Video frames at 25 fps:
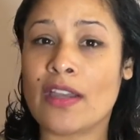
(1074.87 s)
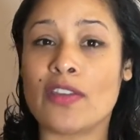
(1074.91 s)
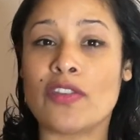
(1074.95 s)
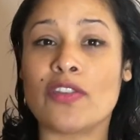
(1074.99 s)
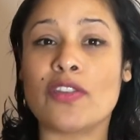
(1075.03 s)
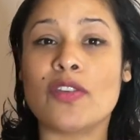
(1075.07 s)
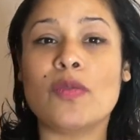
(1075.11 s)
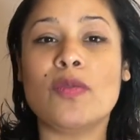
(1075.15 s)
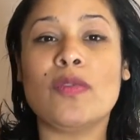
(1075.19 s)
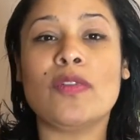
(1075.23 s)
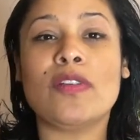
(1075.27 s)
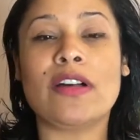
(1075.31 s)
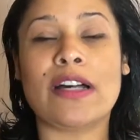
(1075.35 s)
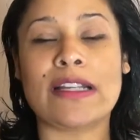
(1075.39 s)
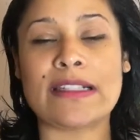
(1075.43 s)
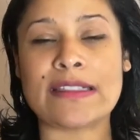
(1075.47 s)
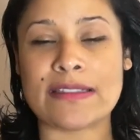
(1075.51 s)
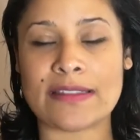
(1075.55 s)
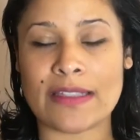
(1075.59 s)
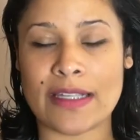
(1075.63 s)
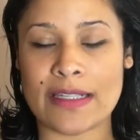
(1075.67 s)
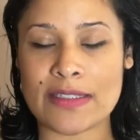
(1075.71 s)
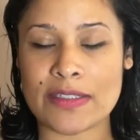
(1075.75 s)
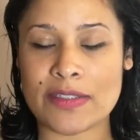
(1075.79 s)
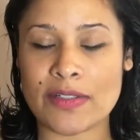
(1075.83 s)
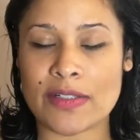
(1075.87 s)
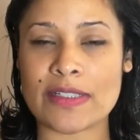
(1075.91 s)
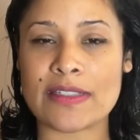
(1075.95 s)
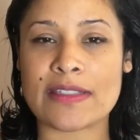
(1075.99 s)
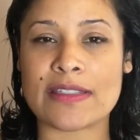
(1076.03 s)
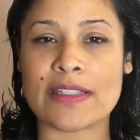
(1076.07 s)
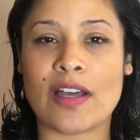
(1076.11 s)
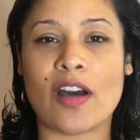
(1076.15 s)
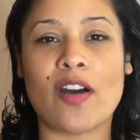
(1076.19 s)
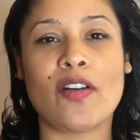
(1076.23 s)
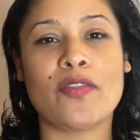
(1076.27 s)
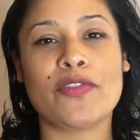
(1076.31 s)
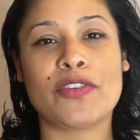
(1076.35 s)
You will assess
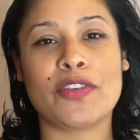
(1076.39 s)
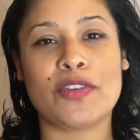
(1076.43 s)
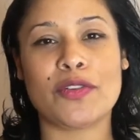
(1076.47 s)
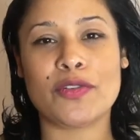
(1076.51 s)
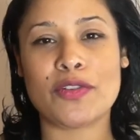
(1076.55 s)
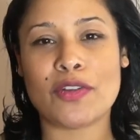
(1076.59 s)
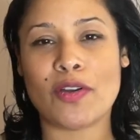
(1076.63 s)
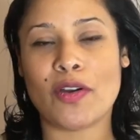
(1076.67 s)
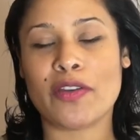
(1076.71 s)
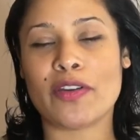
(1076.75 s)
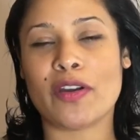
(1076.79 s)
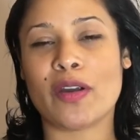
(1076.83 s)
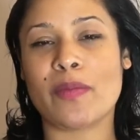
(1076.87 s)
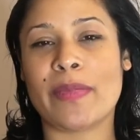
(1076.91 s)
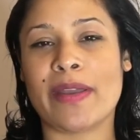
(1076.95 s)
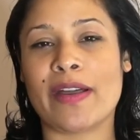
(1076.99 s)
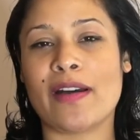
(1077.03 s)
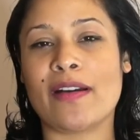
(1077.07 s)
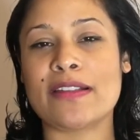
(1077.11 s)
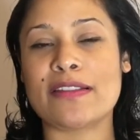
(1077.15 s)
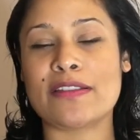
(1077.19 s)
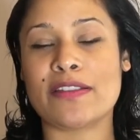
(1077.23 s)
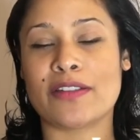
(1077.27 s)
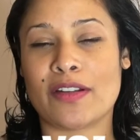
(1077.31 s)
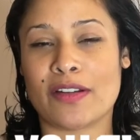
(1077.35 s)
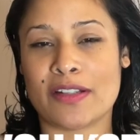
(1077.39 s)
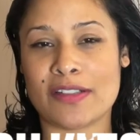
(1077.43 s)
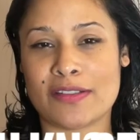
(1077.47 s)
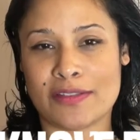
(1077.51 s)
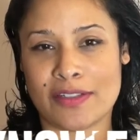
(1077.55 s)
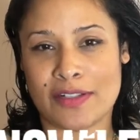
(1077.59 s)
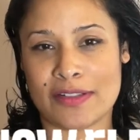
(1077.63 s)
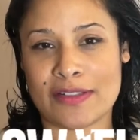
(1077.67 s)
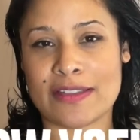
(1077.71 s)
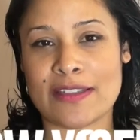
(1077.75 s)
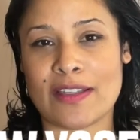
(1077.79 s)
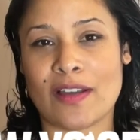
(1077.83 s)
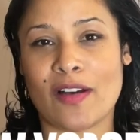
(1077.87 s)
yourself, you know
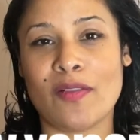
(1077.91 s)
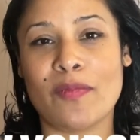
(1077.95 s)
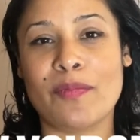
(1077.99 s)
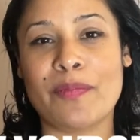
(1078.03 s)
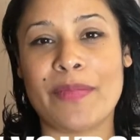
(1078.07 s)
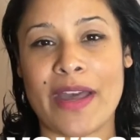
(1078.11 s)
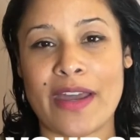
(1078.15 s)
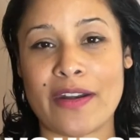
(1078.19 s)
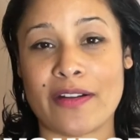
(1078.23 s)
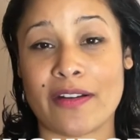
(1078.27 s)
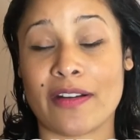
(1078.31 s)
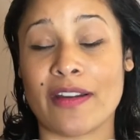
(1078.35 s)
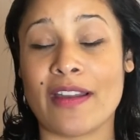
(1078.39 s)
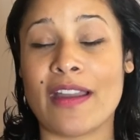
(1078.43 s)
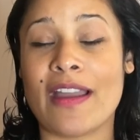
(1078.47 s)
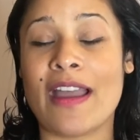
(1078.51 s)
yourself better.